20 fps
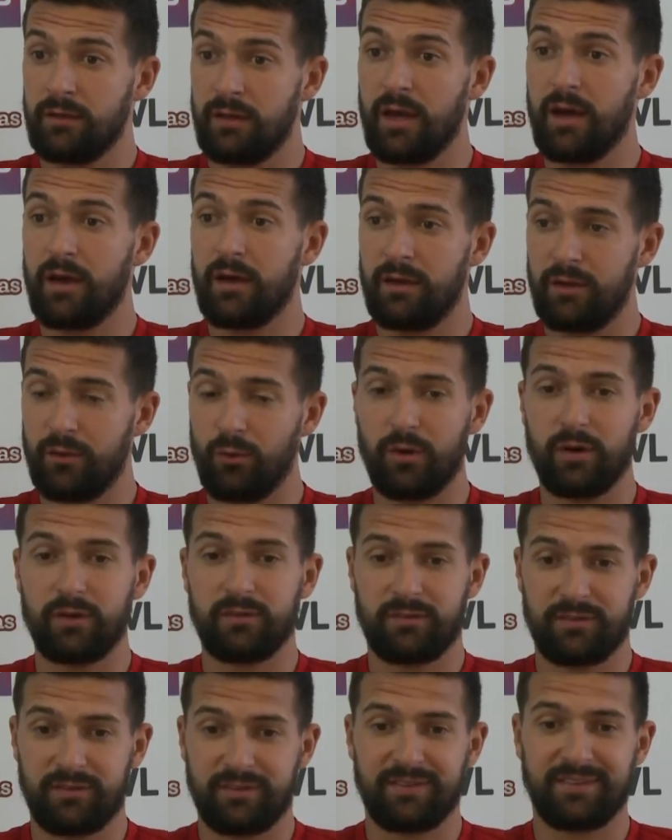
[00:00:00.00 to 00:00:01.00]
Yeah, it
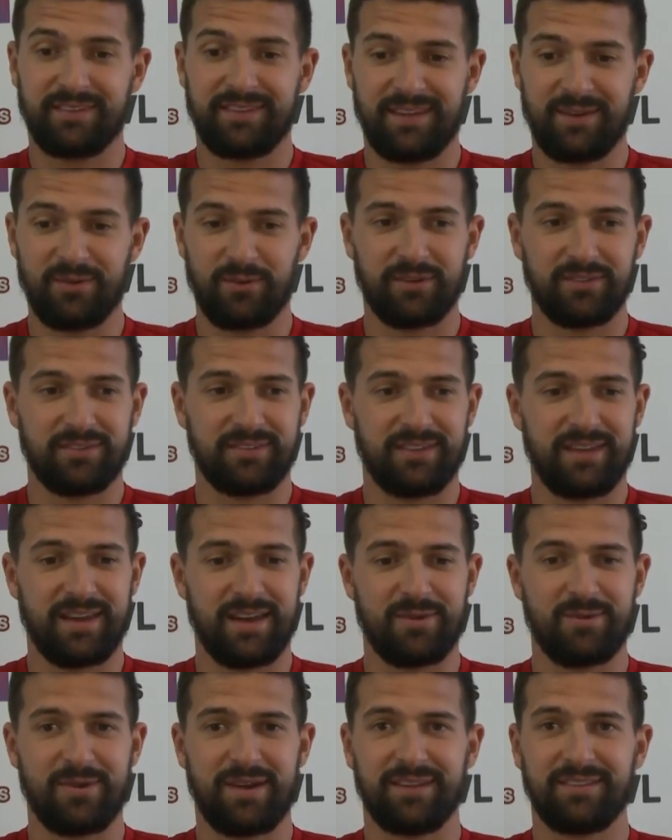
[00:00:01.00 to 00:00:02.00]
was. It was,
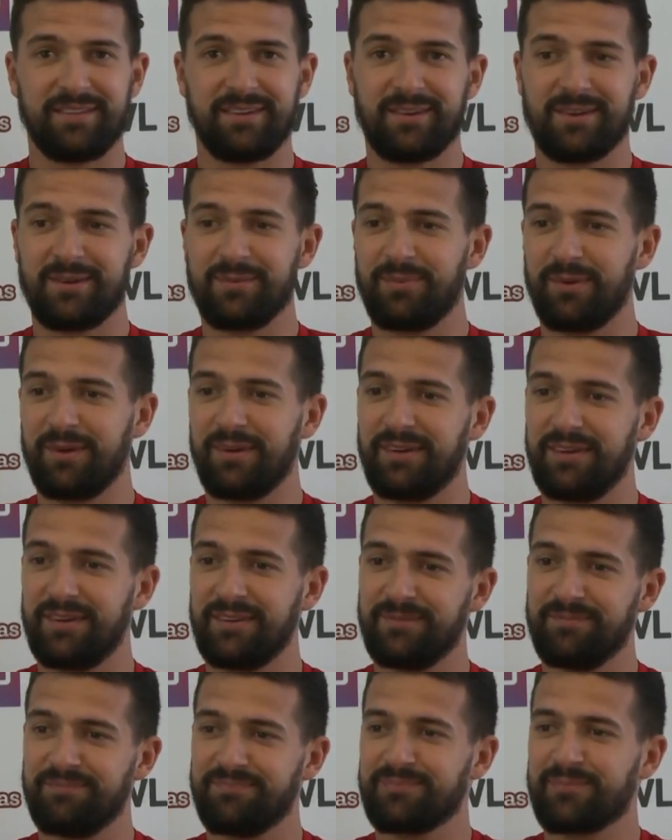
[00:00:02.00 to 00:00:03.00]
yeah, we had a
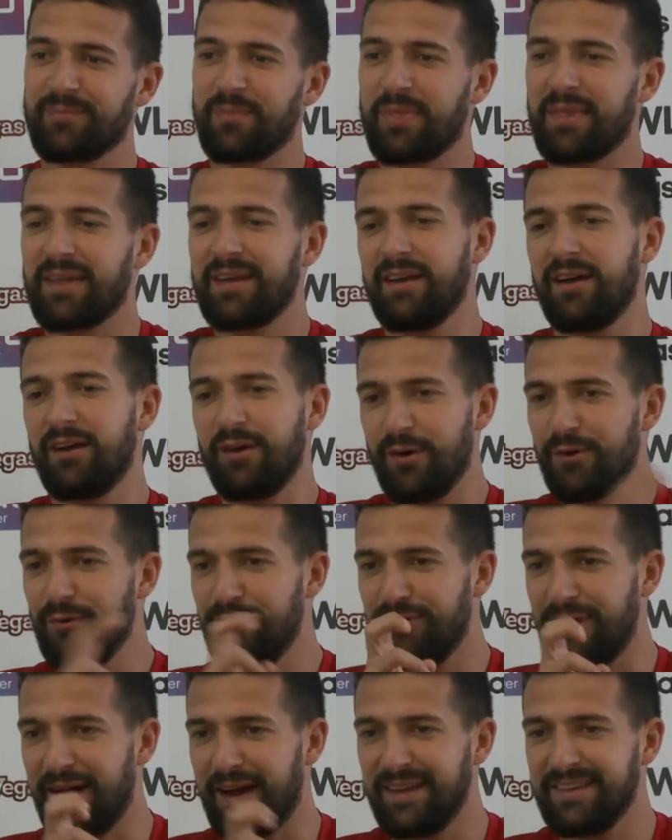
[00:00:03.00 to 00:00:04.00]
couple
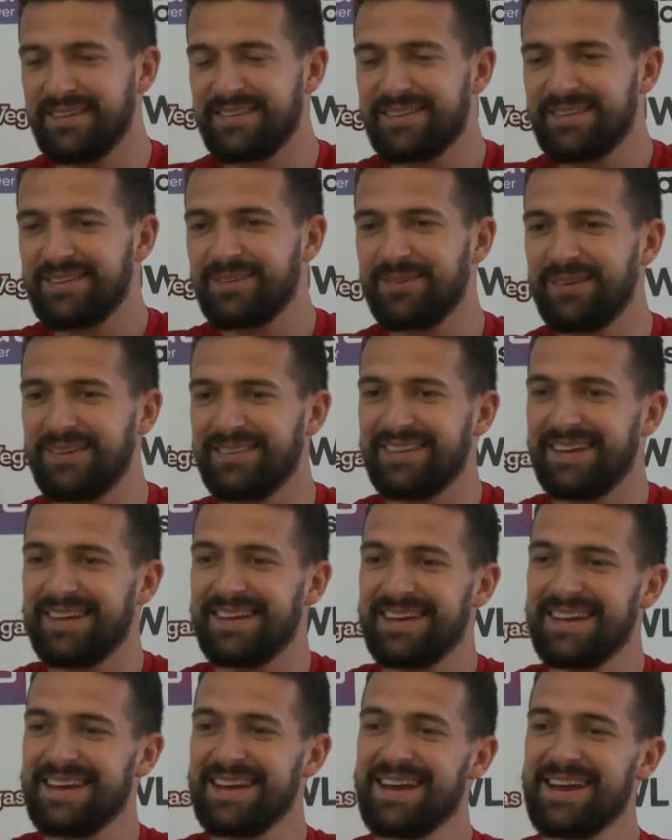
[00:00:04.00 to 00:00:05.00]
fights with
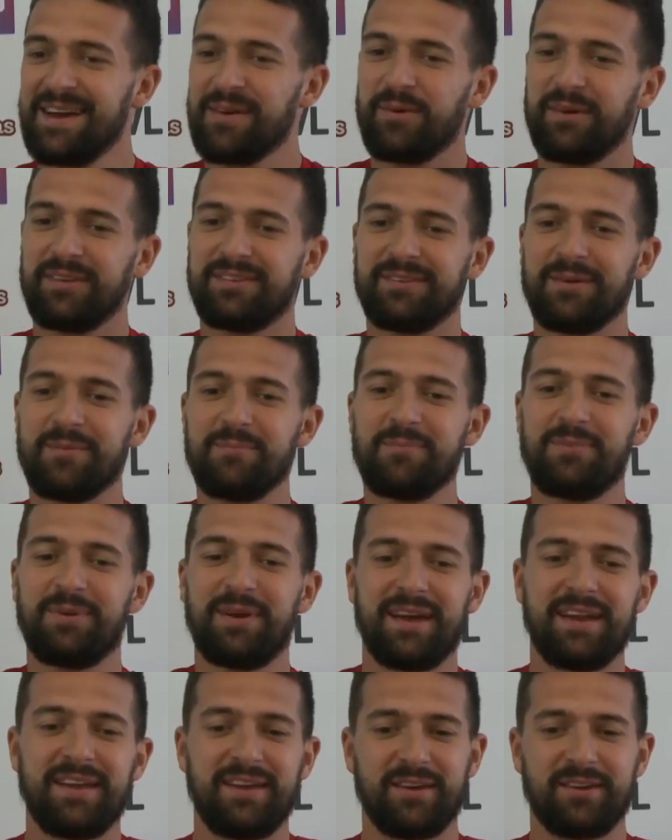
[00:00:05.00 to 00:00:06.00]
with some
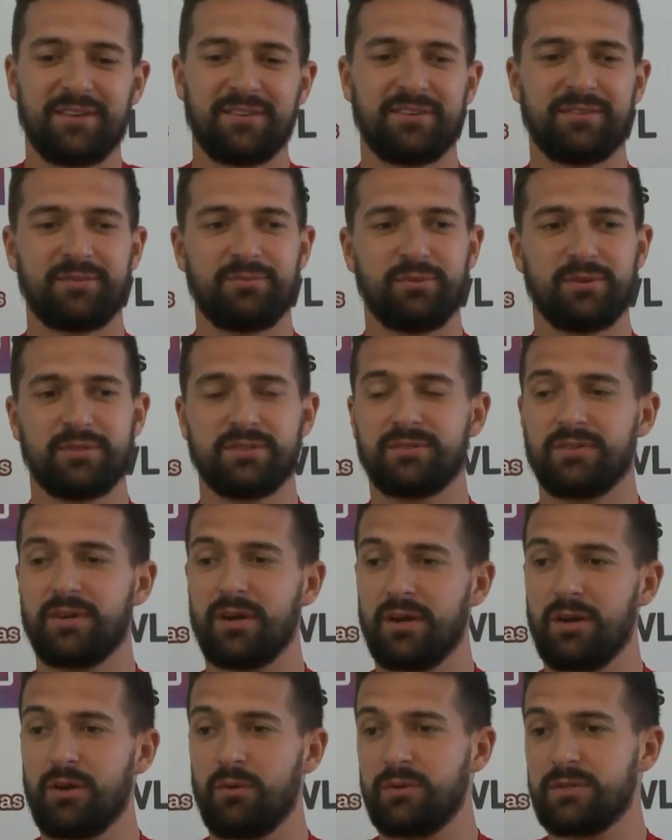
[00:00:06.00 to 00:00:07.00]
players,
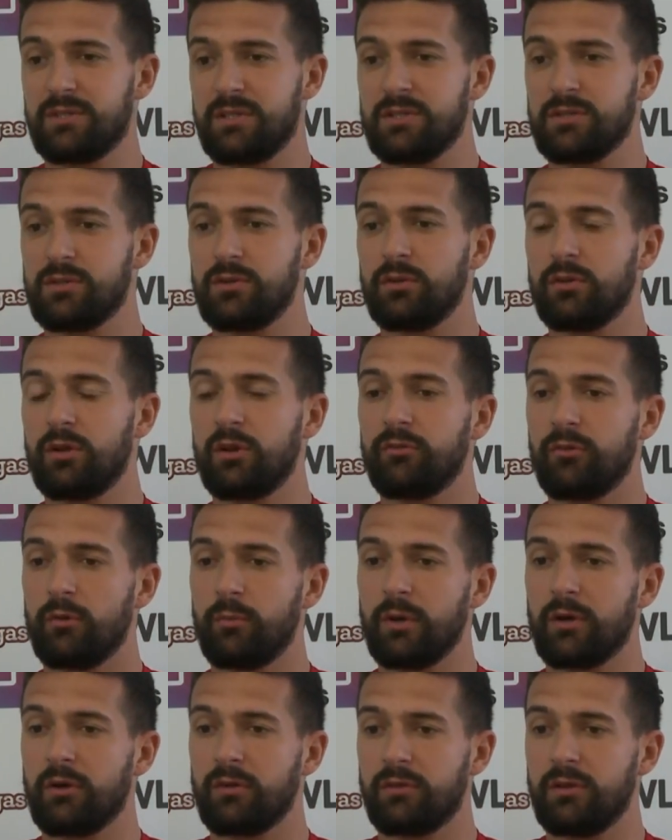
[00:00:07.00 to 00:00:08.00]
which is good also,
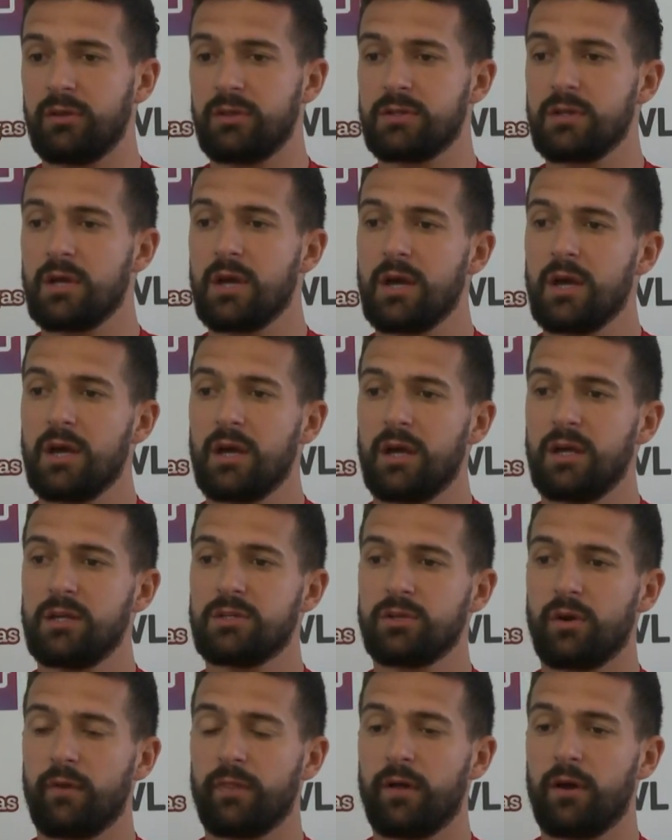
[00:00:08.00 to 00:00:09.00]
because it
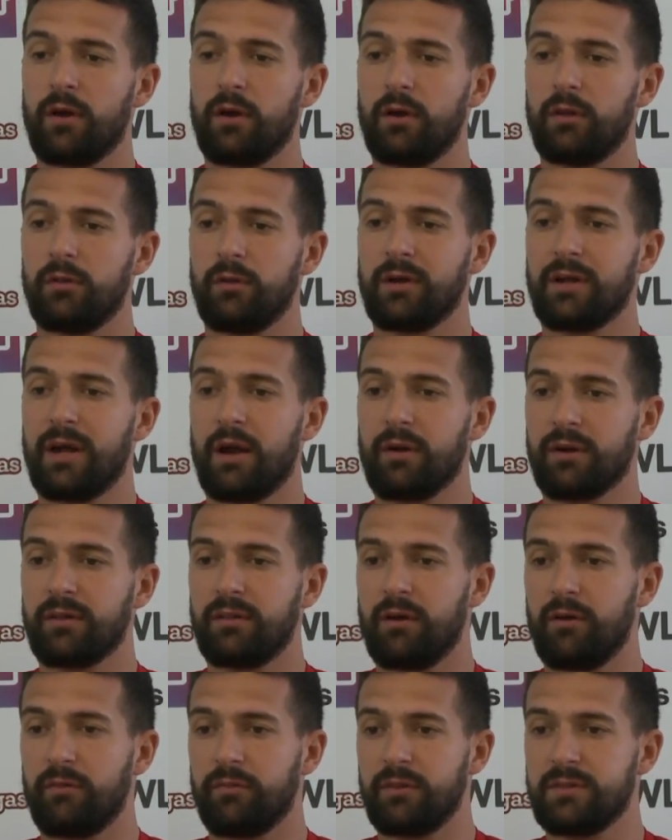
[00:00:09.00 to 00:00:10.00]
showed the
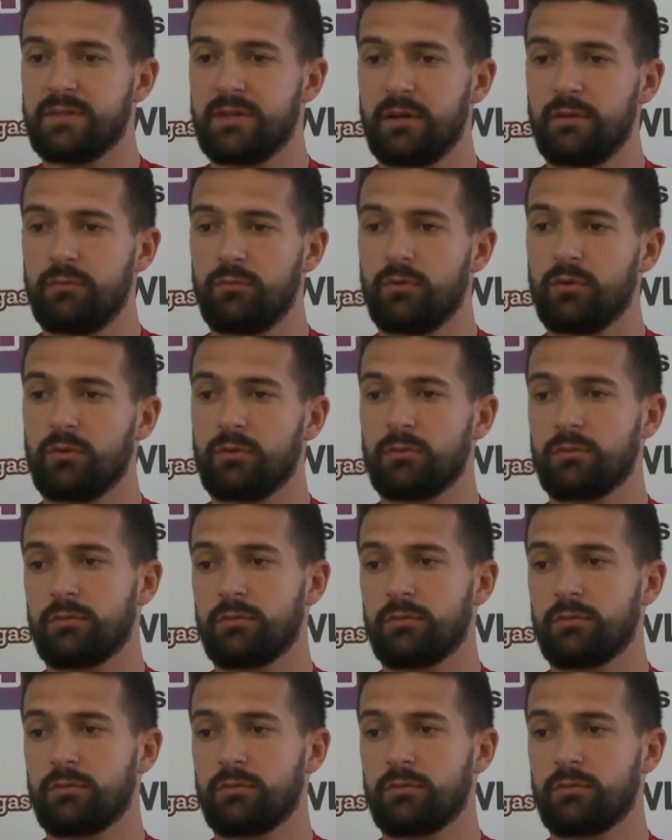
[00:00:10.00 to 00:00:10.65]
character of the team.